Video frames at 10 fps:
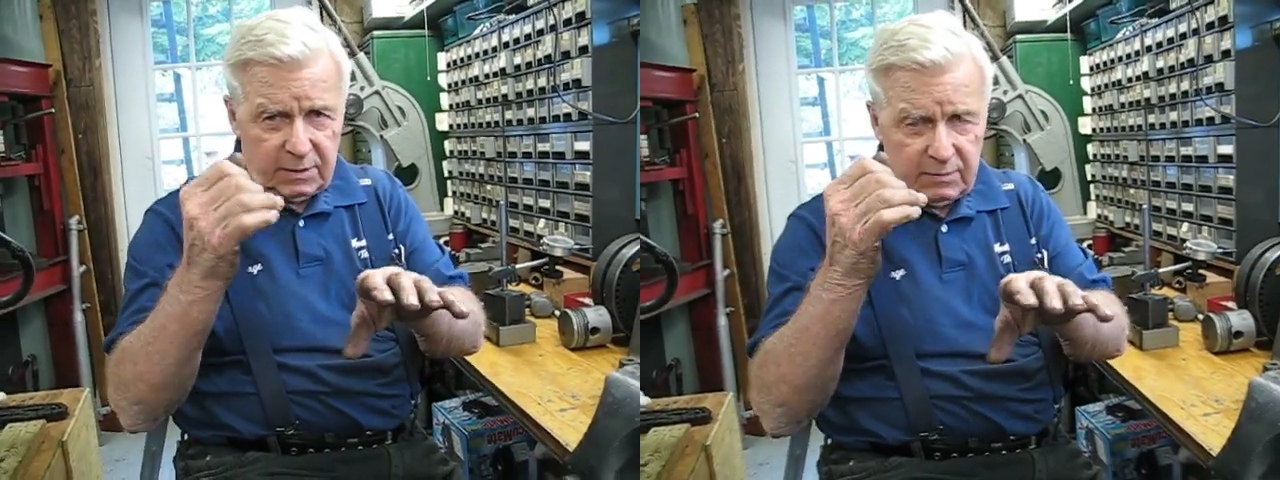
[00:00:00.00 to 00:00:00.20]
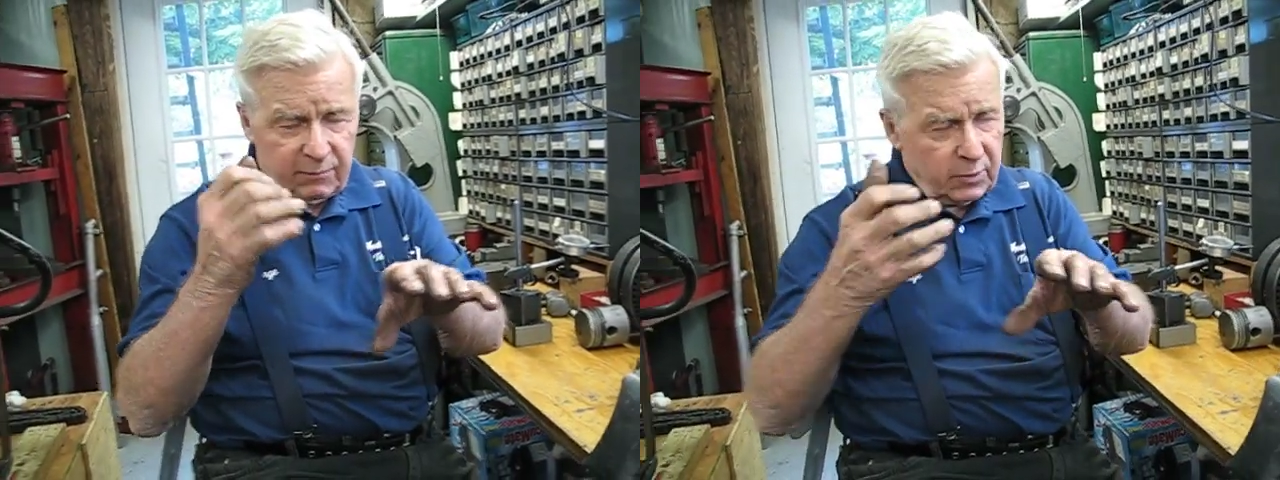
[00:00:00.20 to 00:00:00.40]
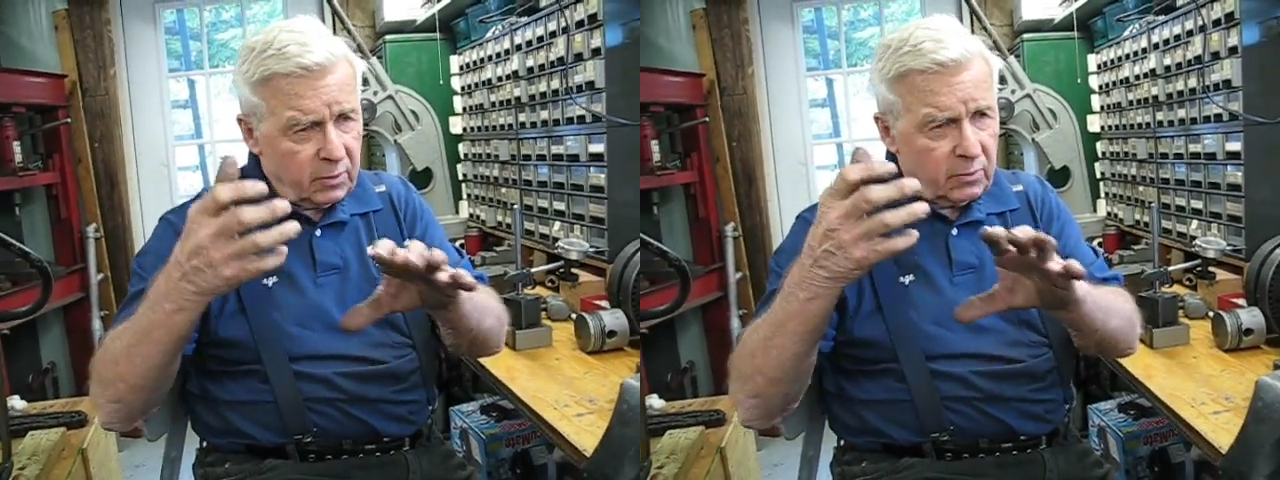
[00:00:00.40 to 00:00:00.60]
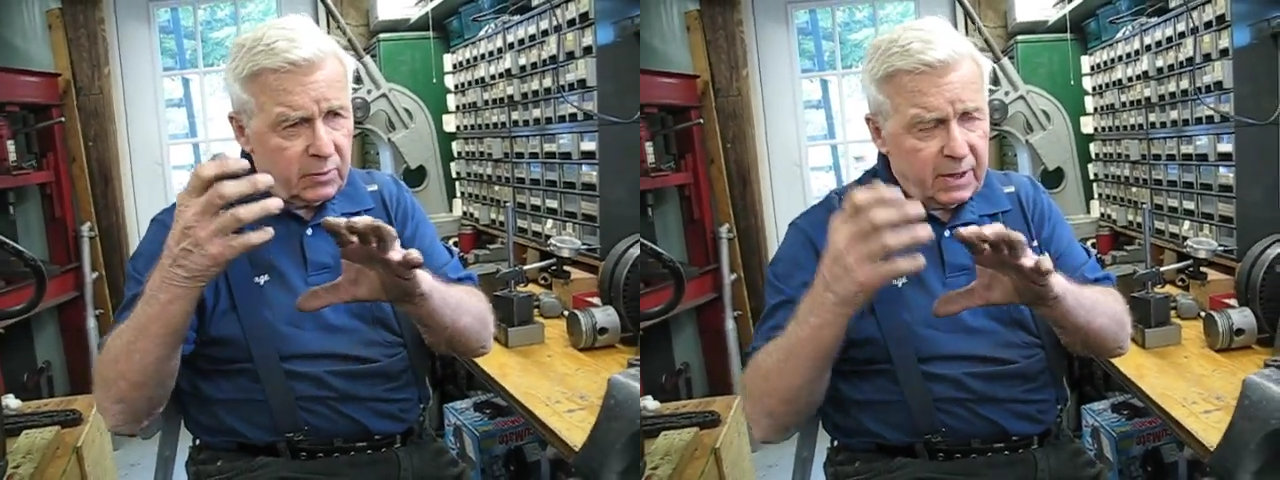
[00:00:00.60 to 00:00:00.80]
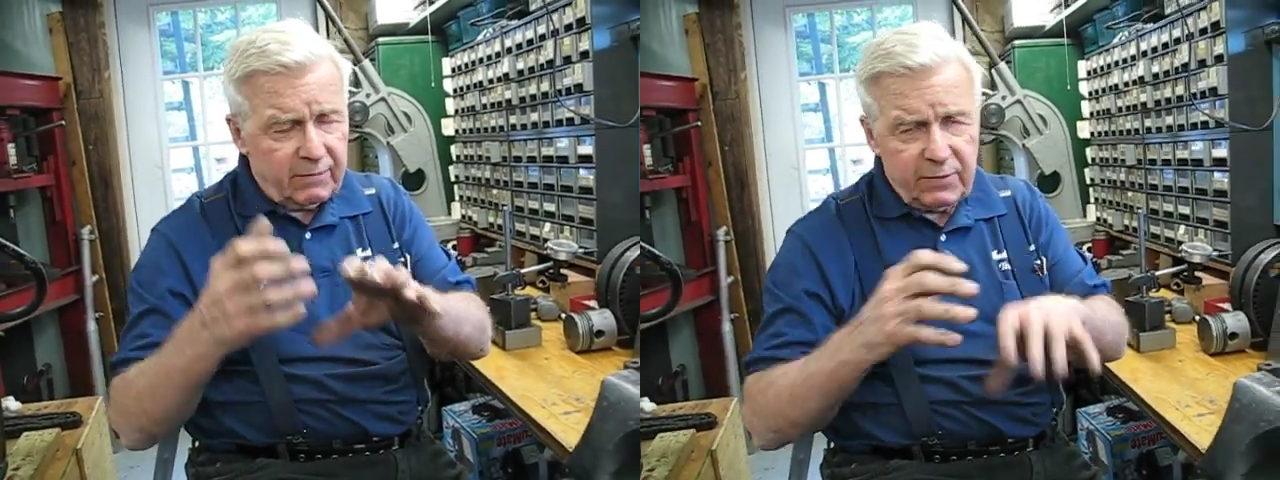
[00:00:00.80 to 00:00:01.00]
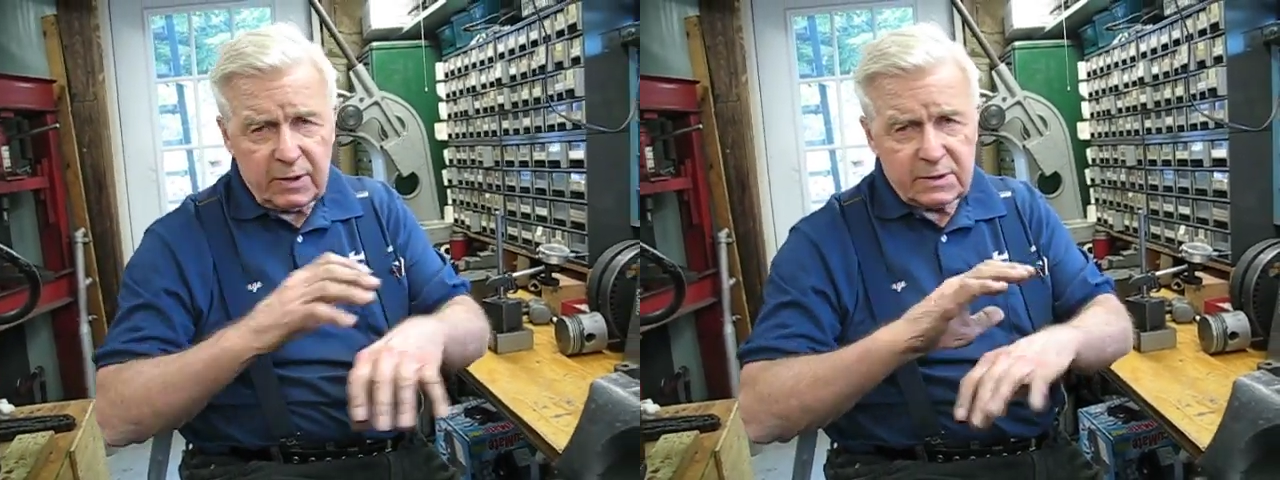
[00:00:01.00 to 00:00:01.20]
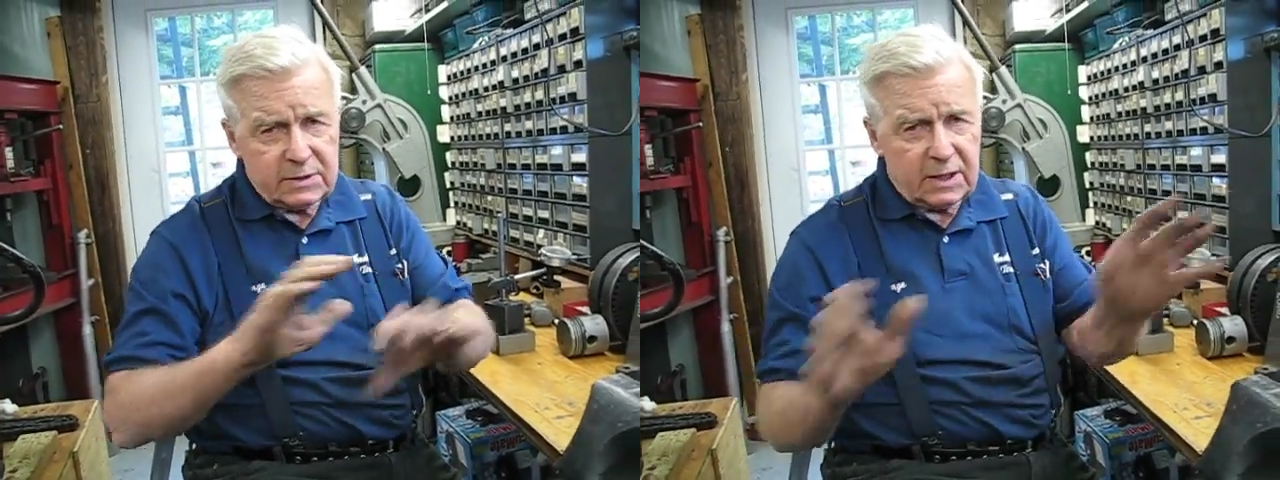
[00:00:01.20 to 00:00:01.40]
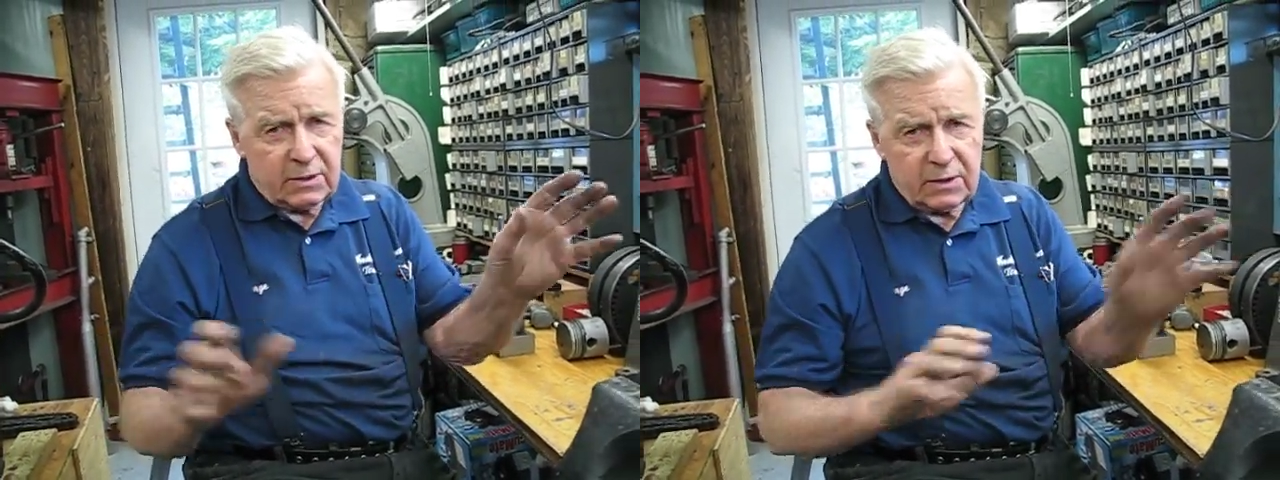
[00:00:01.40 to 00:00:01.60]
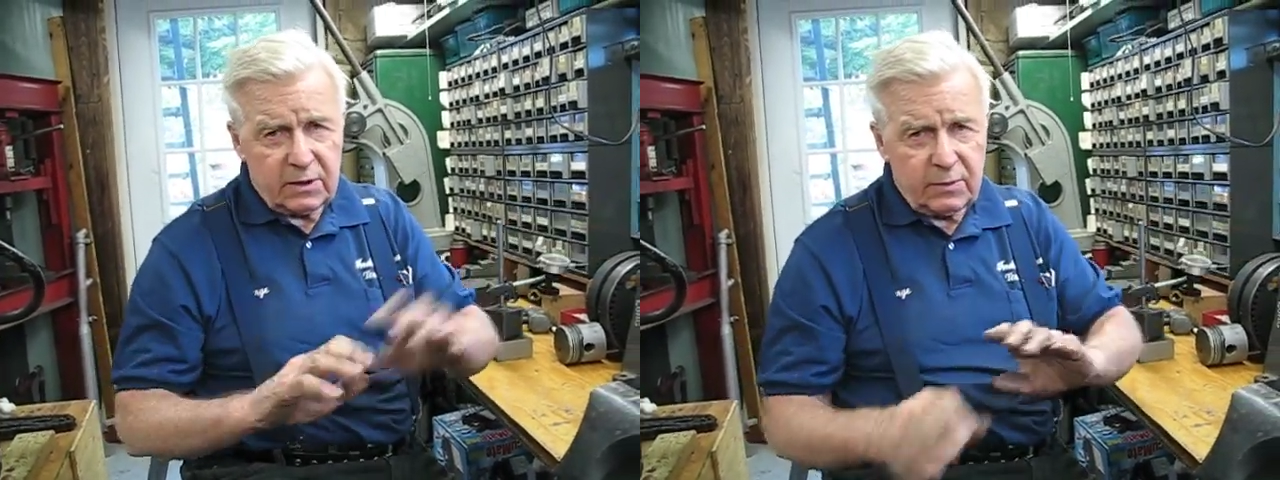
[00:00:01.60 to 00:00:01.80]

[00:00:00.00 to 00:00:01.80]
If you go heavy, it's not going to